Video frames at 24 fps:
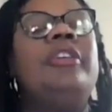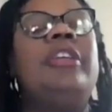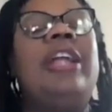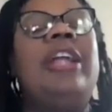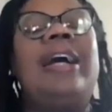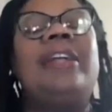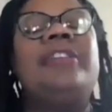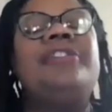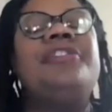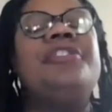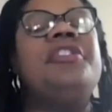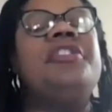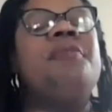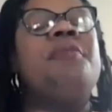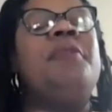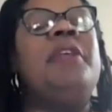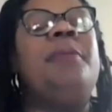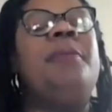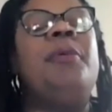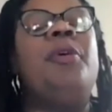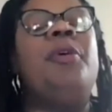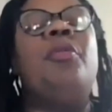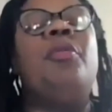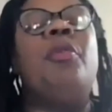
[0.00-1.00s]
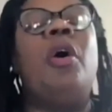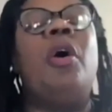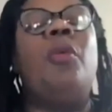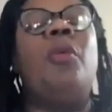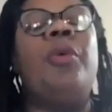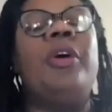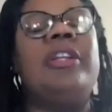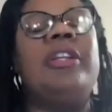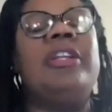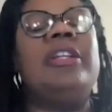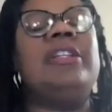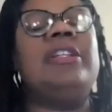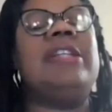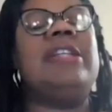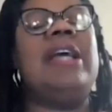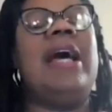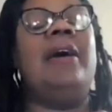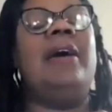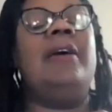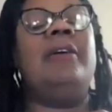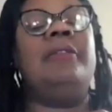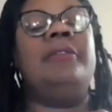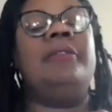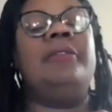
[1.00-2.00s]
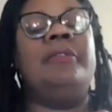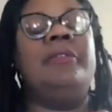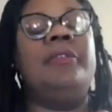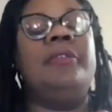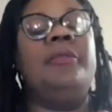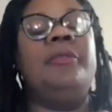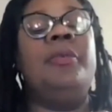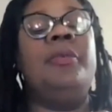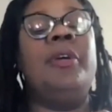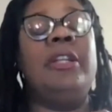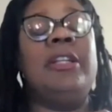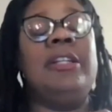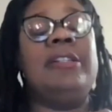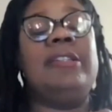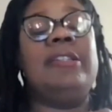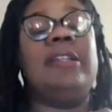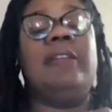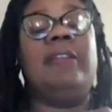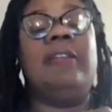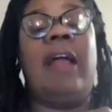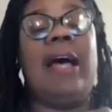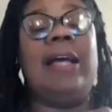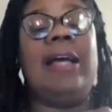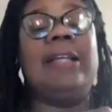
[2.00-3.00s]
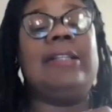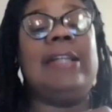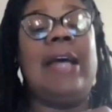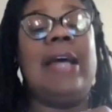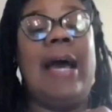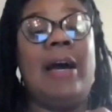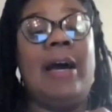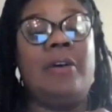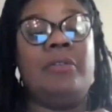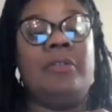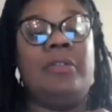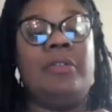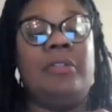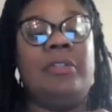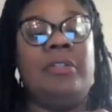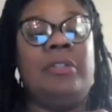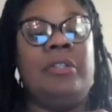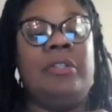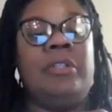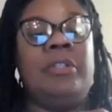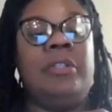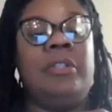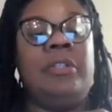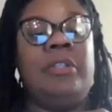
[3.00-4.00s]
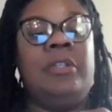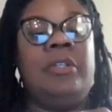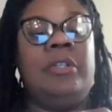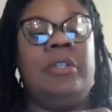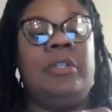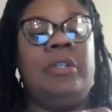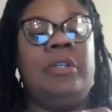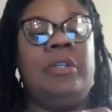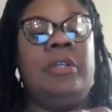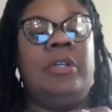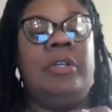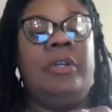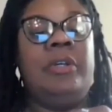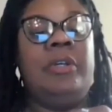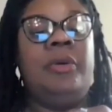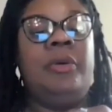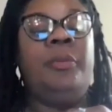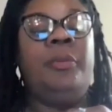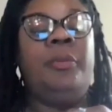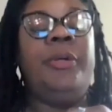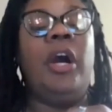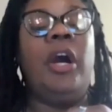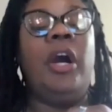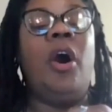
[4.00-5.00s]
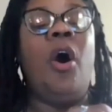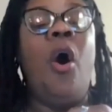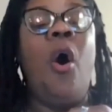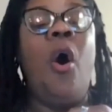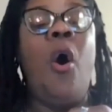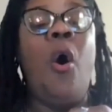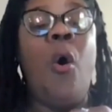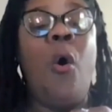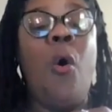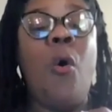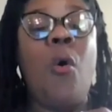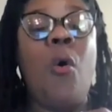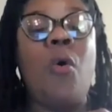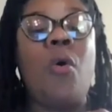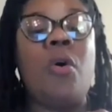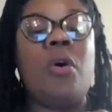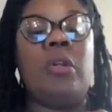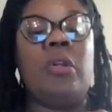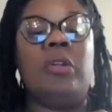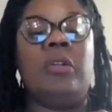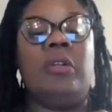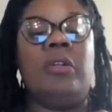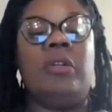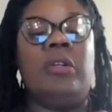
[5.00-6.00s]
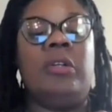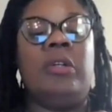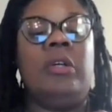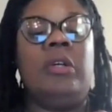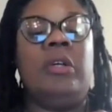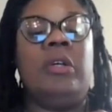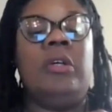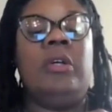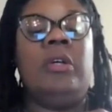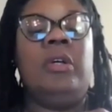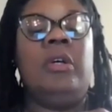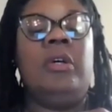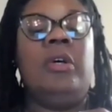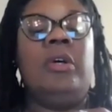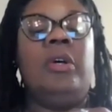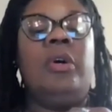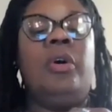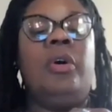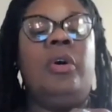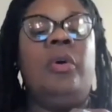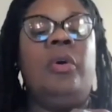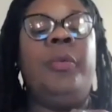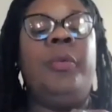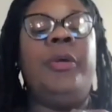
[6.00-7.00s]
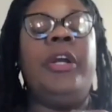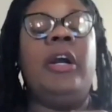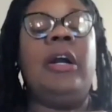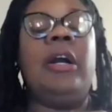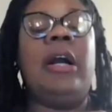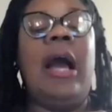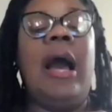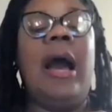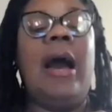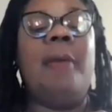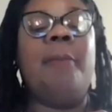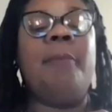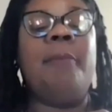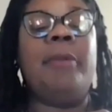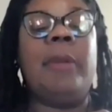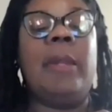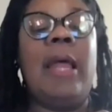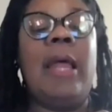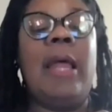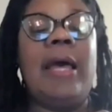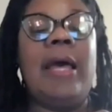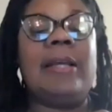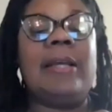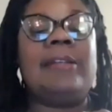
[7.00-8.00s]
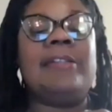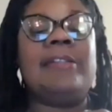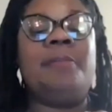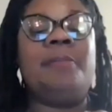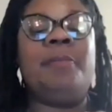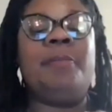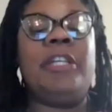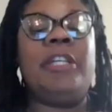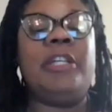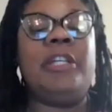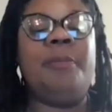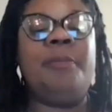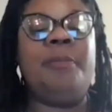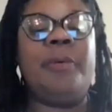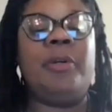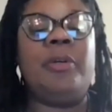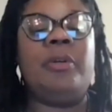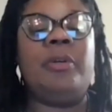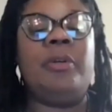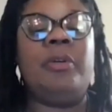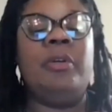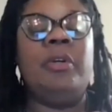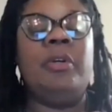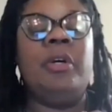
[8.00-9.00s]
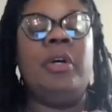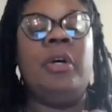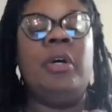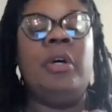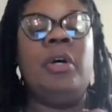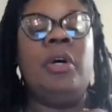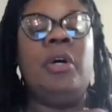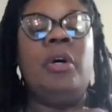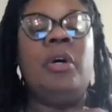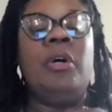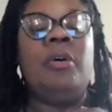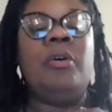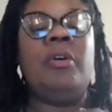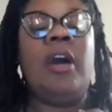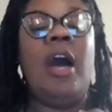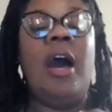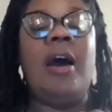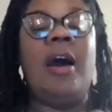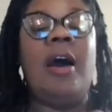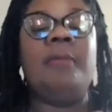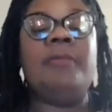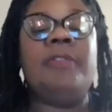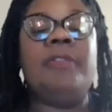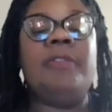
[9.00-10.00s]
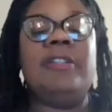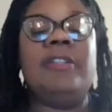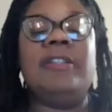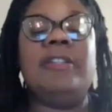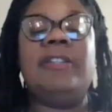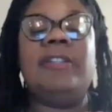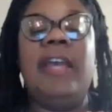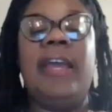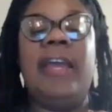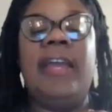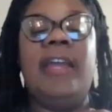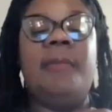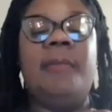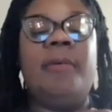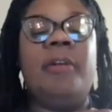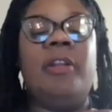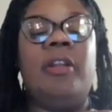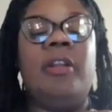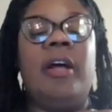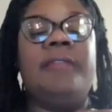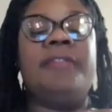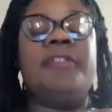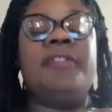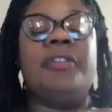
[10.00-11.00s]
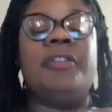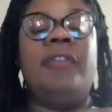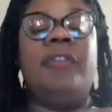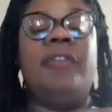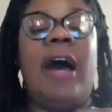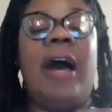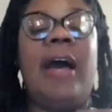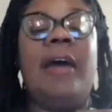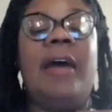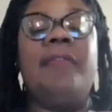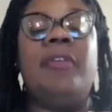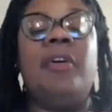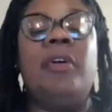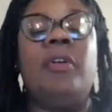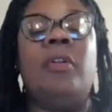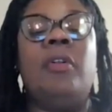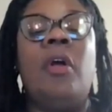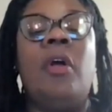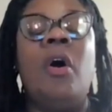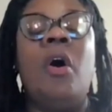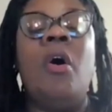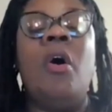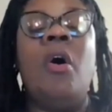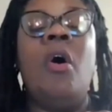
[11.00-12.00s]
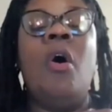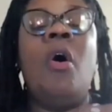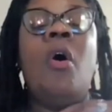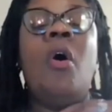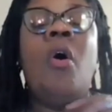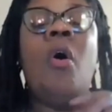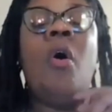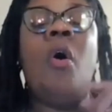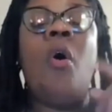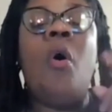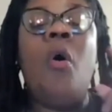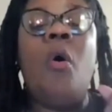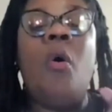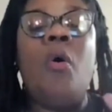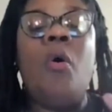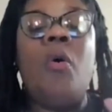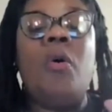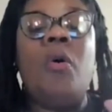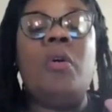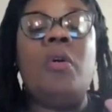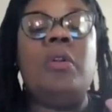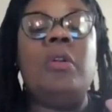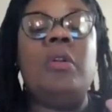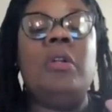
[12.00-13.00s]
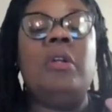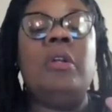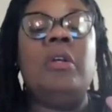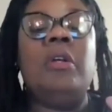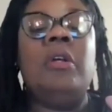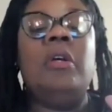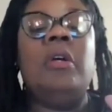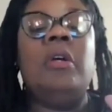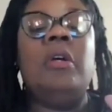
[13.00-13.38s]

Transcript: we are not just people who are willing down, willing to lie down. We are whole. We are complex people who come to the table of survival whole.